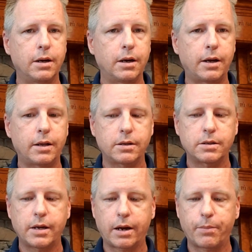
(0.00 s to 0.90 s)
At the
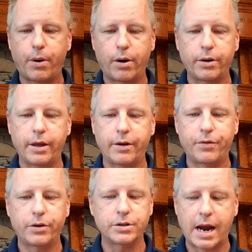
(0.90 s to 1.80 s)
second part of that
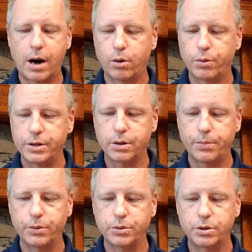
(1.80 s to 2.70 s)
verse, how are we
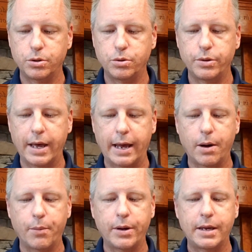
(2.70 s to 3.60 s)
supposed to do that?
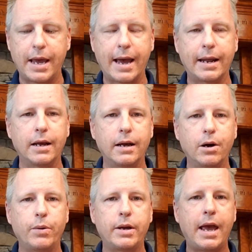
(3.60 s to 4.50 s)
And we
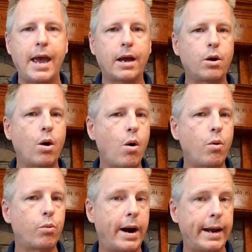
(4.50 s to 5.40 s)
can't
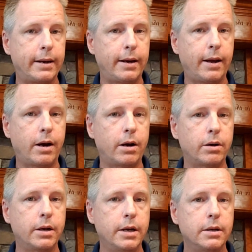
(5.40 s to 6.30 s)
go right
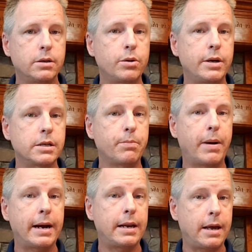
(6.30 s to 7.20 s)
now to his
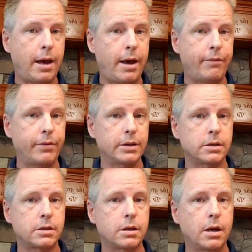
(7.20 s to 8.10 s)
mighty
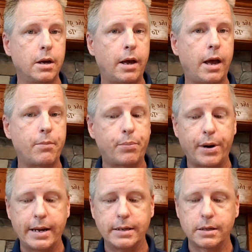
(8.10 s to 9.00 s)
heavens and
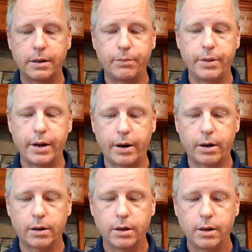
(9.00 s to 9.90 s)
praise him
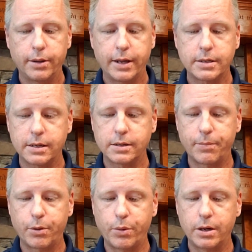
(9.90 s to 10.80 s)
there. That's not
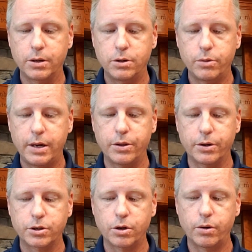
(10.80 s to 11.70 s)
something we can do
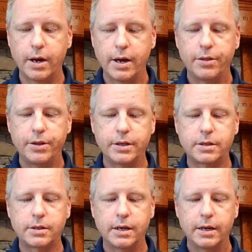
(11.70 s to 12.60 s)
either. So
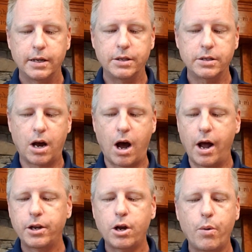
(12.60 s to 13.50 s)
this
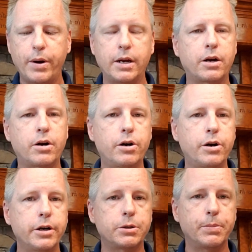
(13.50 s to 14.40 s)
ongoing
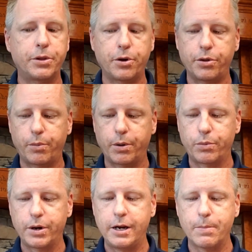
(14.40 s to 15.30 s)
encouragement, though, that we
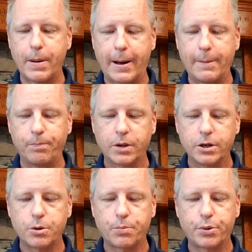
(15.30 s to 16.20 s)
read about
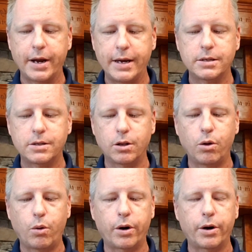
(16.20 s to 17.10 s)
to praise the
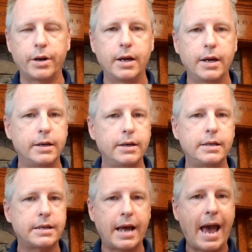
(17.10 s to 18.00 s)
Lord
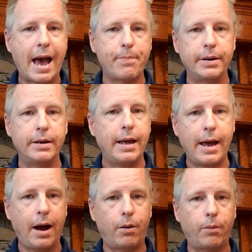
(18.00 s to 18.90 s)
needs to happen
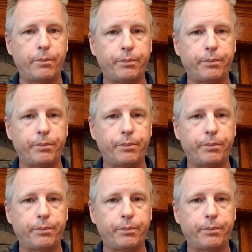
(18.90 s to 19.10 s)
now.